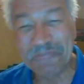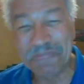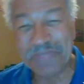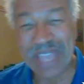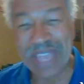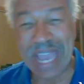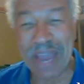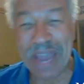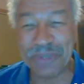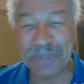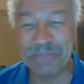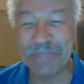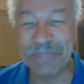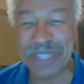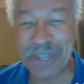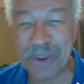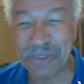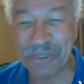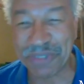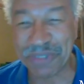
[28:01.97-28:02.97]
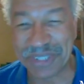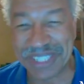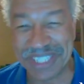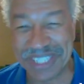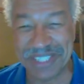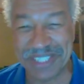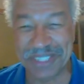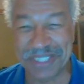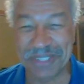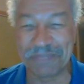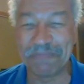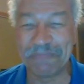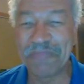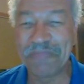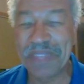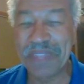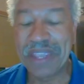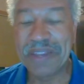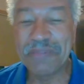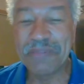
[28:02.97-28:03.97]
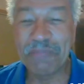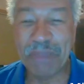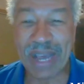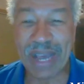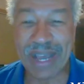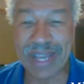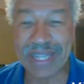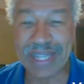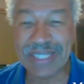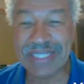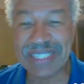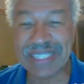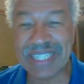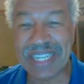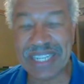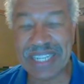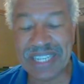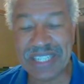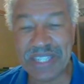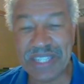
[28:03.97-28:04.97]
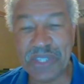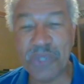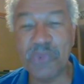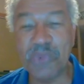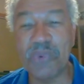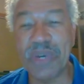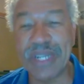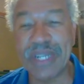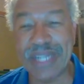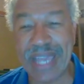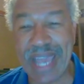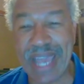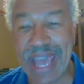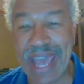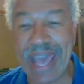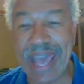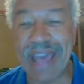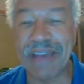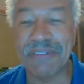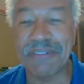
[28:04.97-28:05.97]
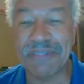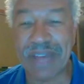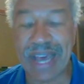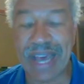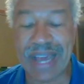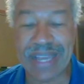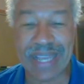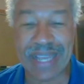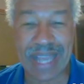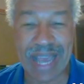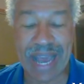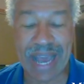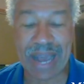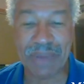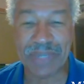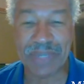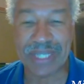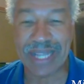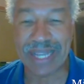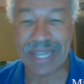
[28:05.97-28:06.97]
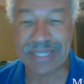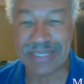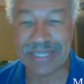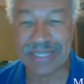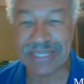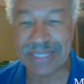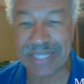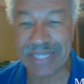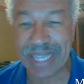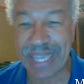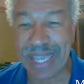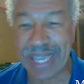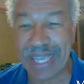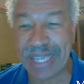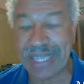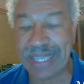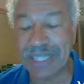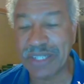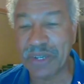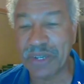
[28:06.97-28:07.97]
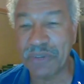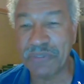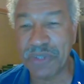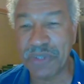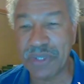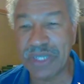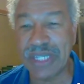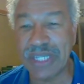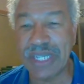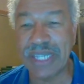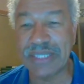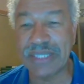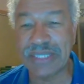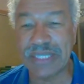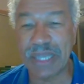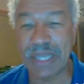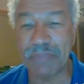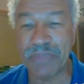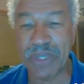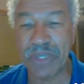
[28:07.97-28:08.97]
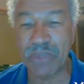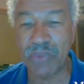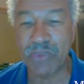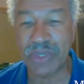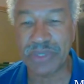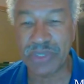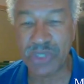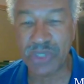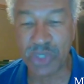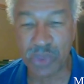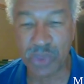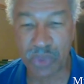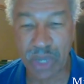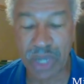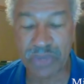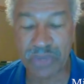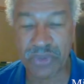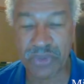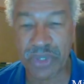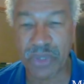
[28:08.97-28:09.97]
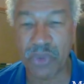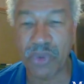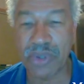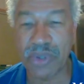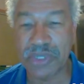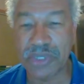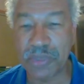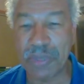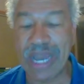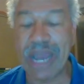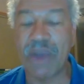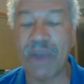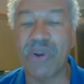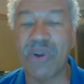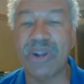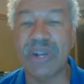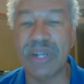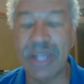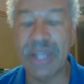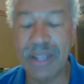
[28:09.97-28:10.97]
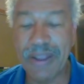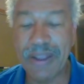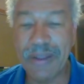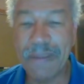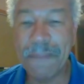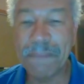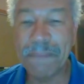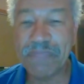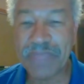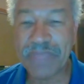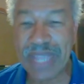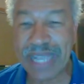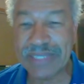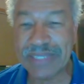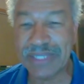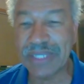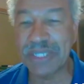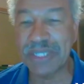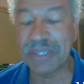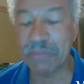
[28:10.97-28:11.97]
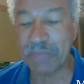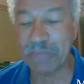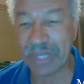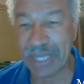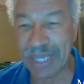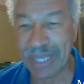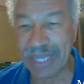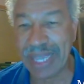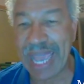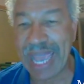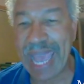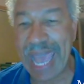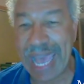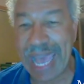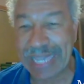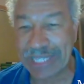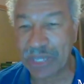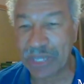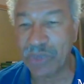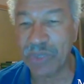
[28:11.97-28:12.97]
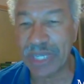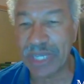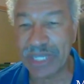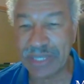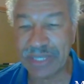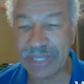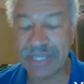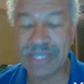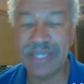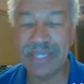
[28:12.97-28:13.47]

That would be overkill. But you want to have, I would like to say, if you can get something with 200 horsepower, that's going to be adequate.